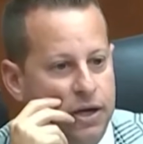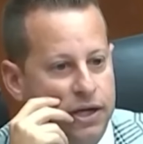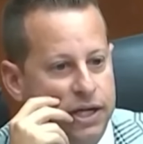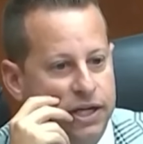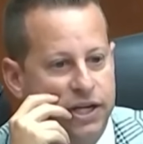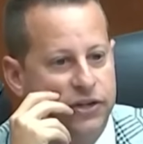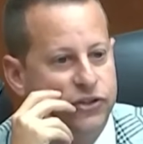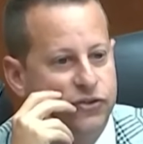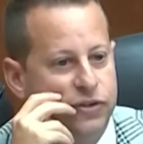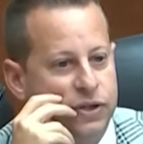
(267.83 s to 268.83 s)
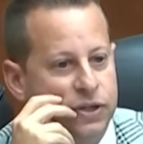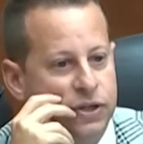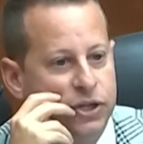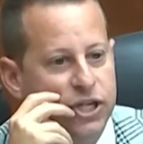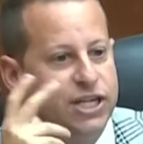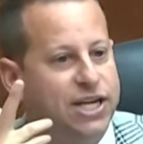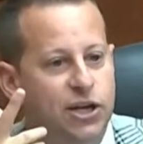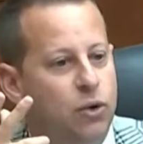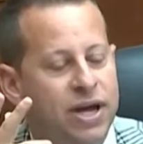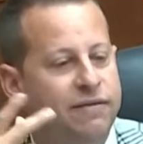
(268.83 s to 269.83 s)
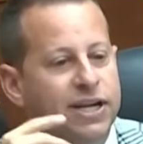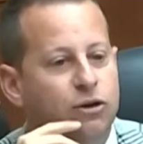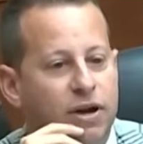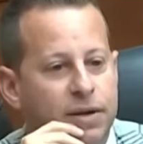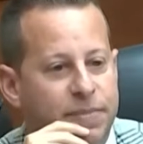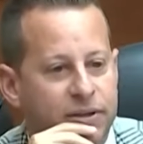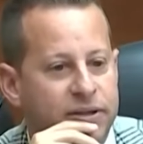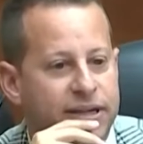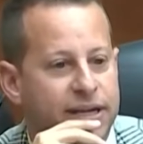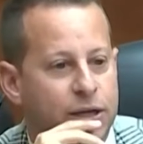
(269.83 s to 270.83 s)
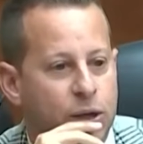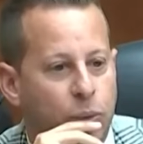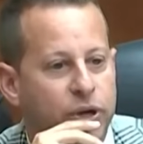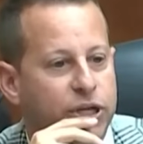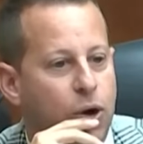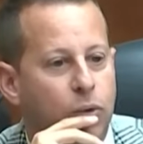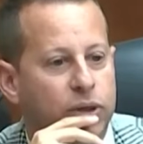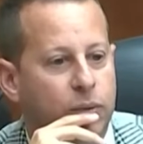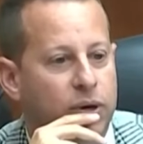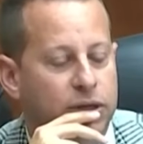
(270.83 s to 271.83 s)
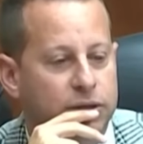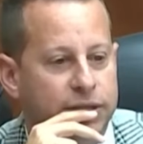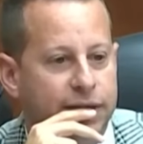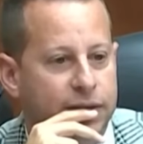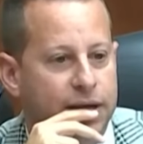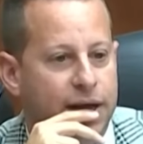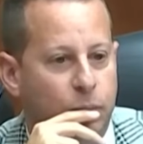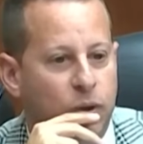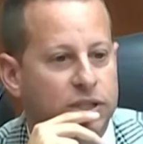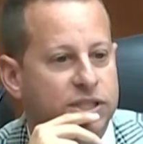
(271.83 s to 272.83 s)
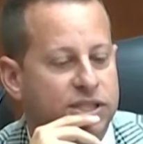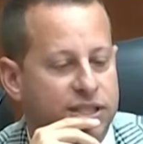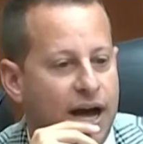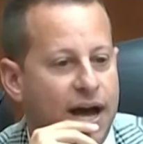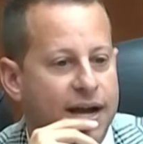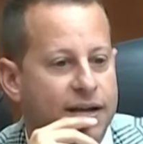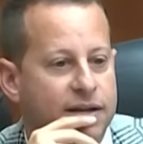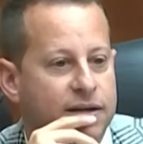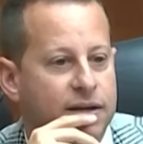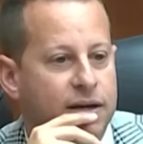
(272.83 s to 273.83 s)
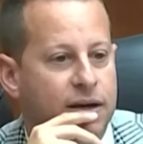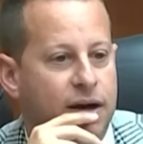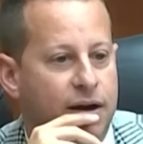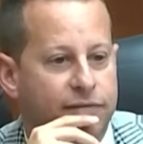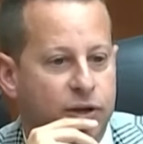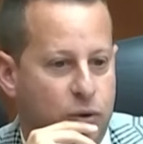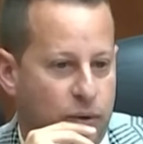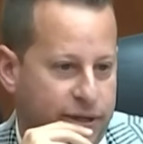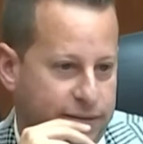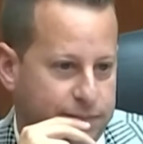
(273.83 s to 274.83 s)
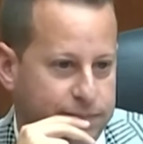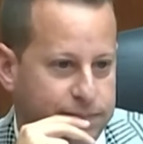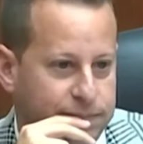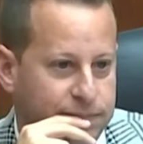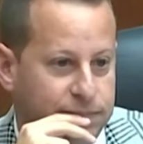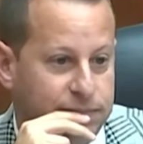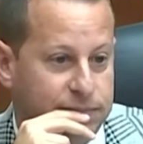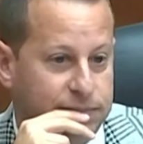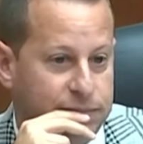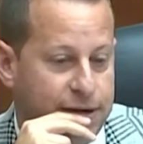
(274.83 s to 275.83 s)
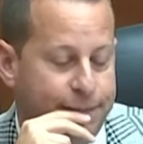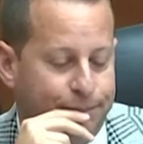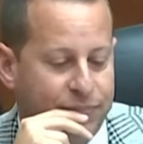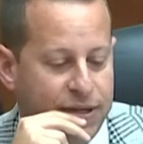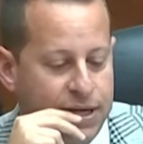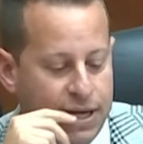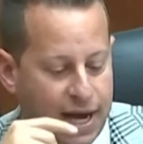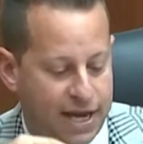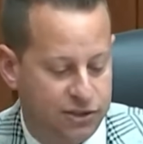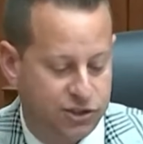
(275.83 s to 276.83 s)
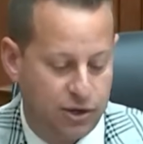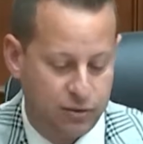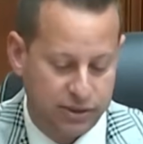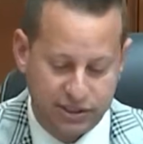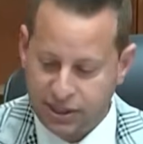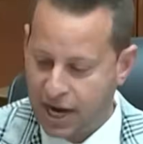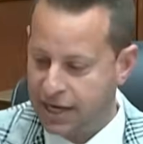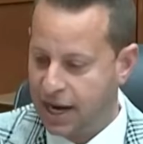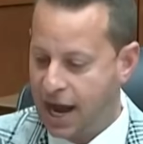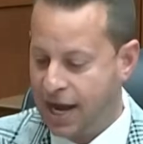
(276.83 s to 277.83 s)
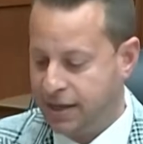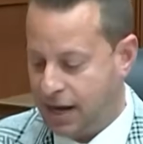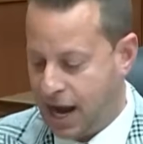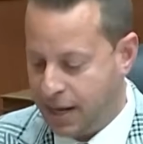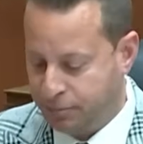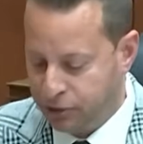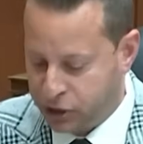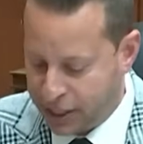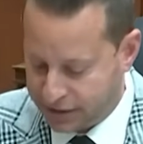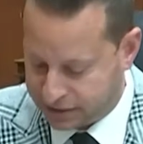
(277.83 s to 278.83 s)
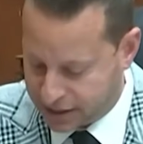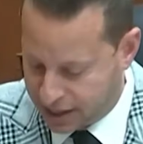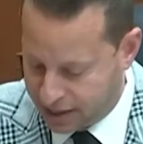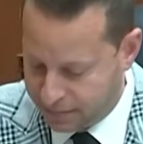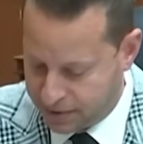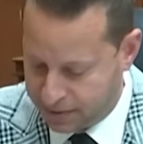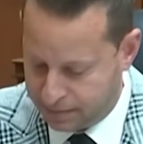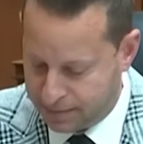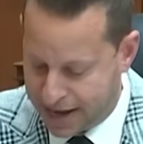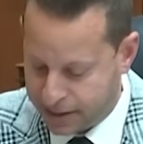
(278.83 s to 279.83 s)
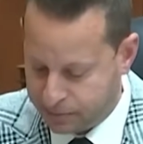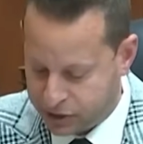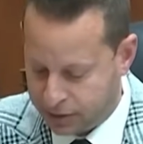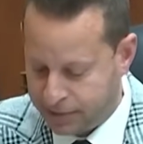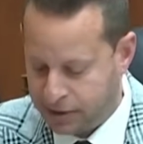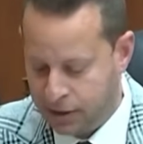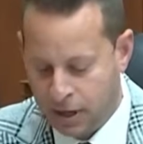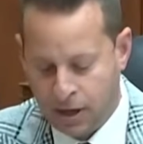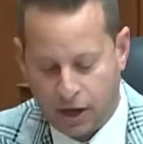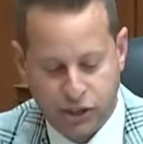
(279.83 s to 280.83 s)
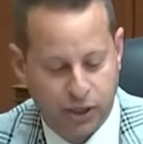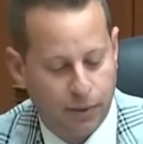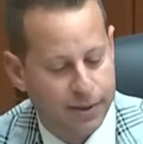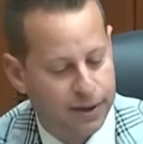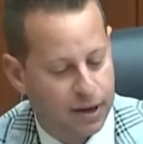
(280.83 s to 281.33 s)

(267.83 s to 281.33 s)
You don't have any credibility when you only want to look at one side of the coin, right? And so, listen, I appreciate the time, Madam Chairman, Chairwoman,